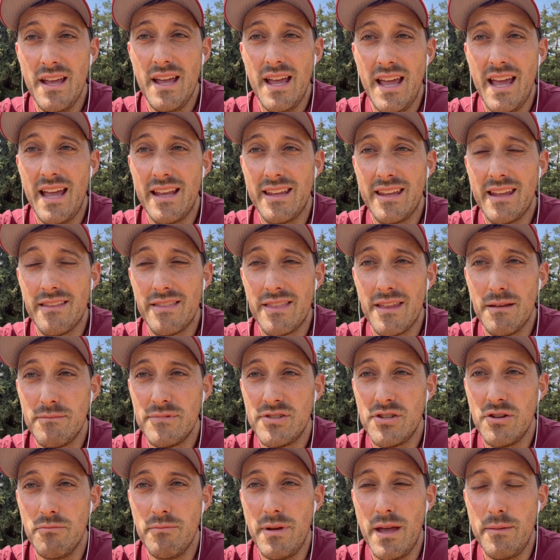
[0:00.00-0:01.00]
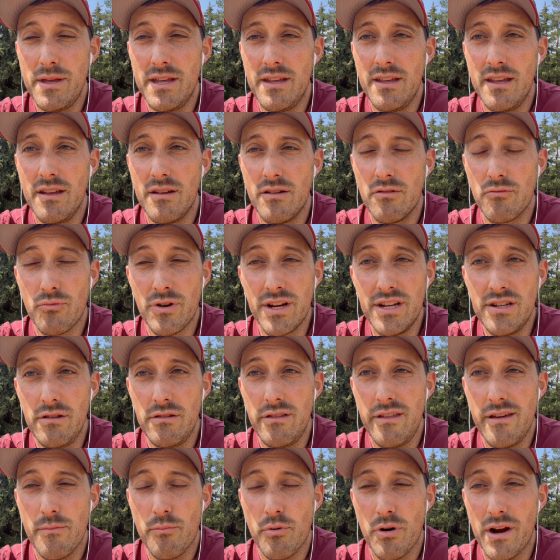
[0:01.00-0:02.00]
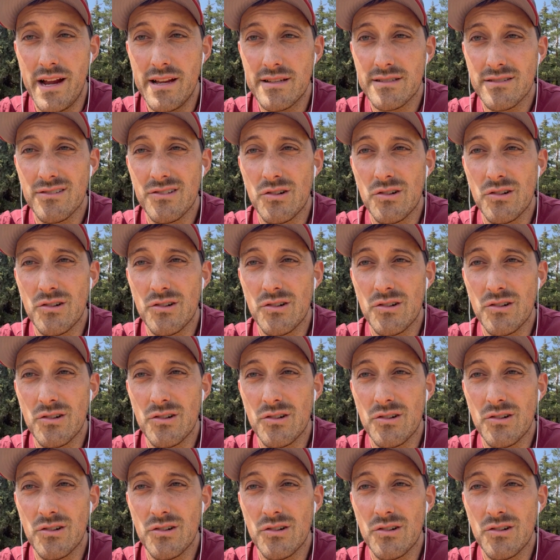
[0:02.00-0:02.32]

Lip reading: and get them to maybe redo the appraisal